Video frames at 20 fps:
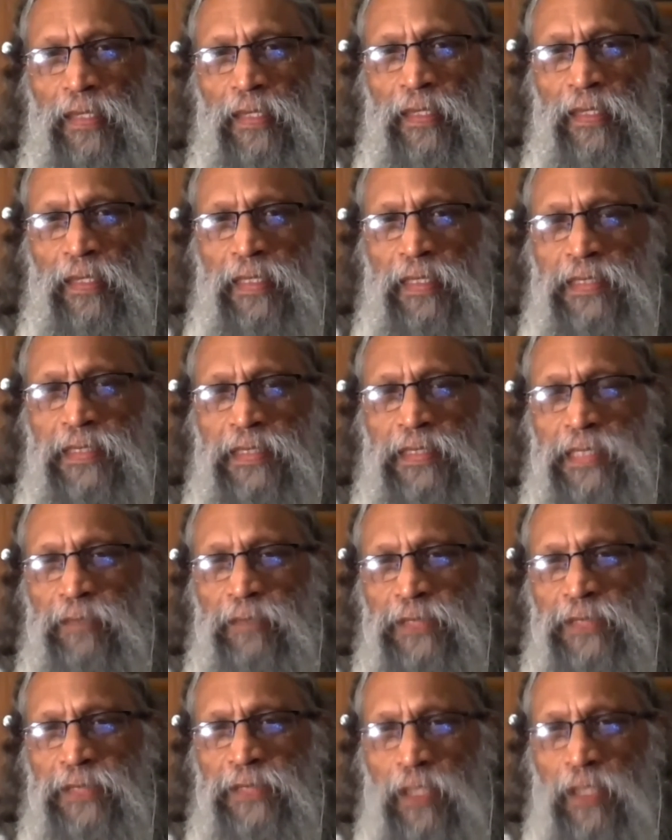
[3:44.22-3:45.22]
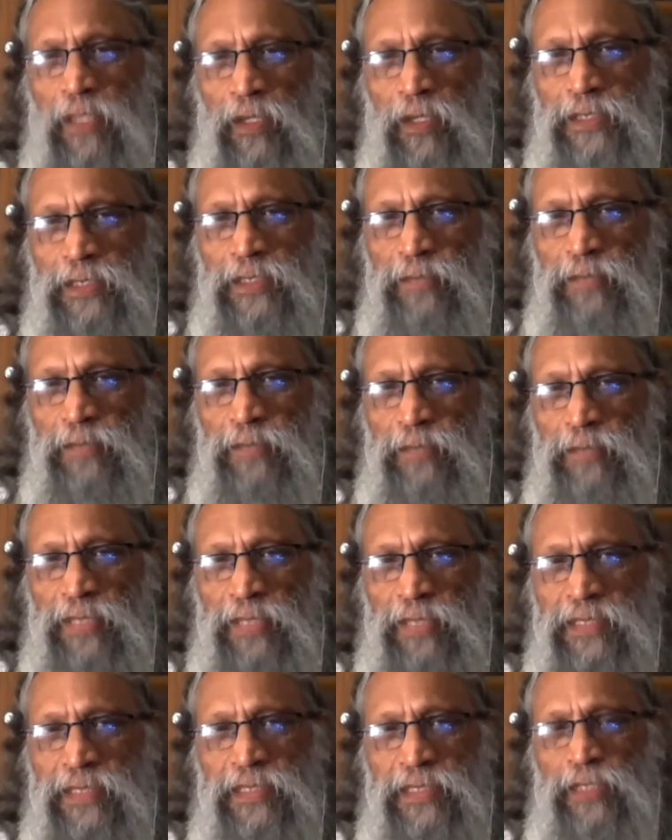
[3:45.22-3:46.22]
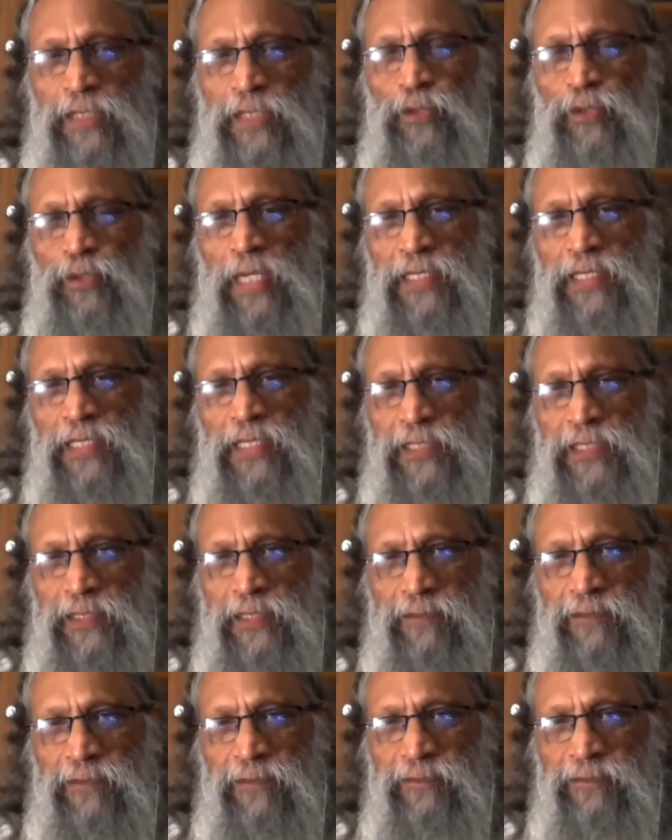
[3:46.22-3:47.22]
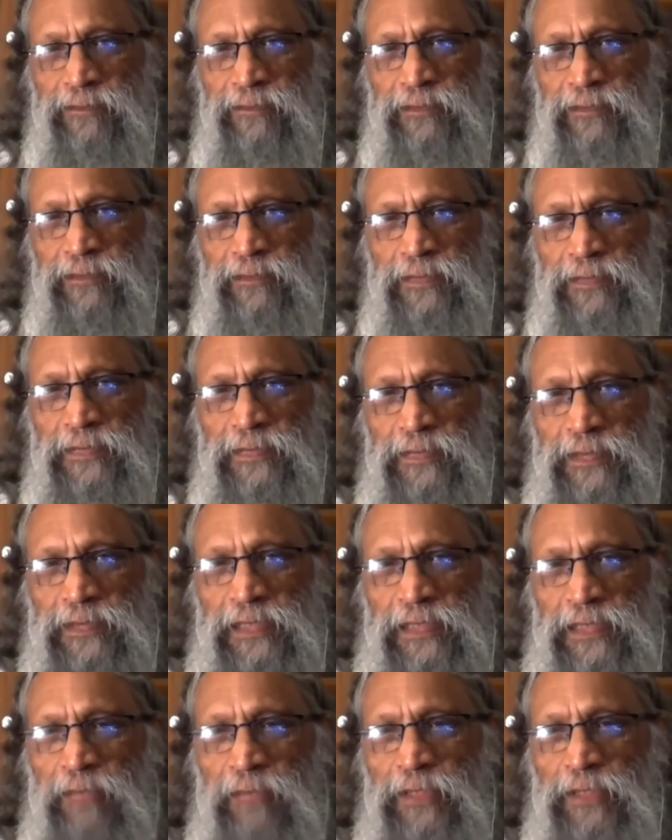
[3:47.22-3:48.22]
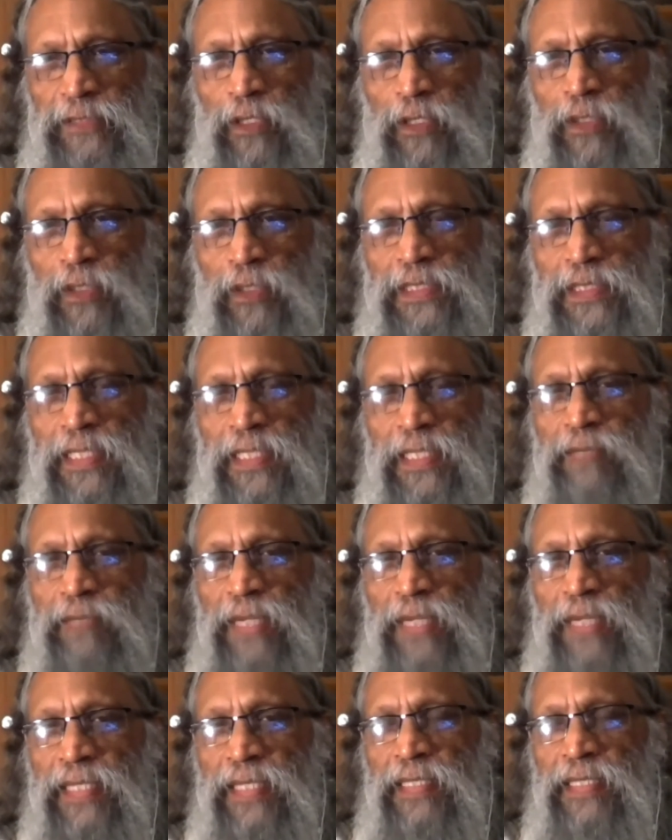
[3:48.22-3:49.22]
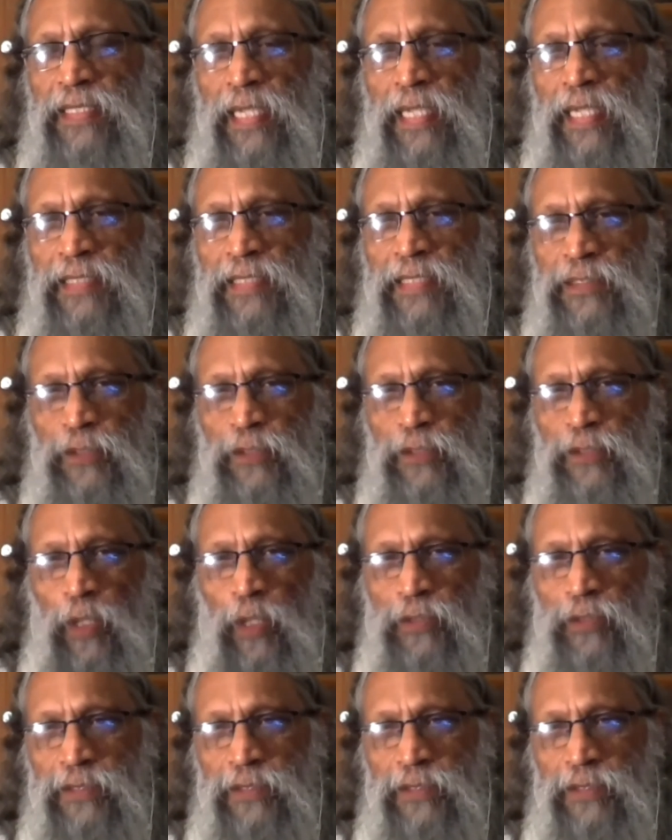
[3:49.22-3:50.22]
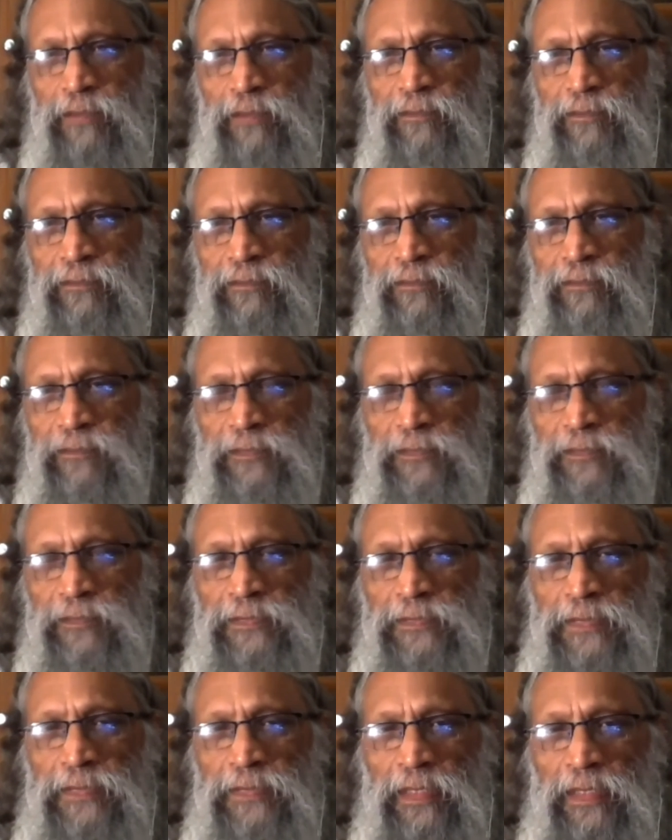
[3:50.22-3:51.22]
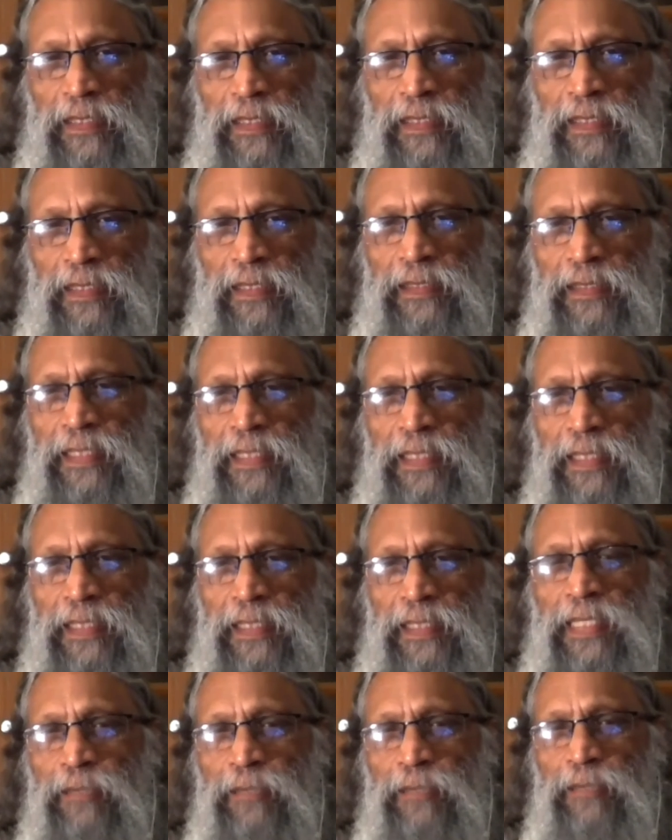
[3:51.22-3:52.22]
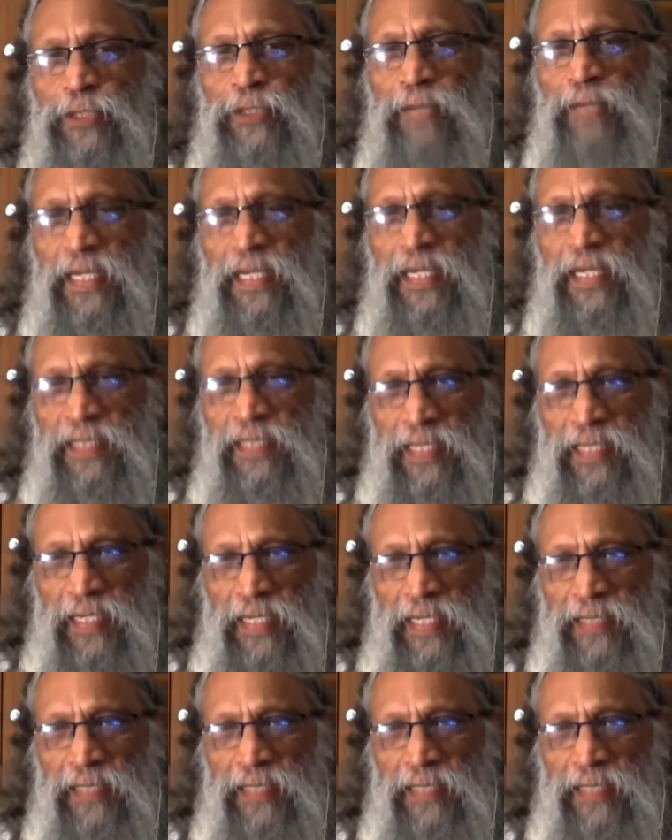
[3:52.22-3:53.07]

Some thoughts may burst into action. Some thoughts remain as thought. Then it comes back again.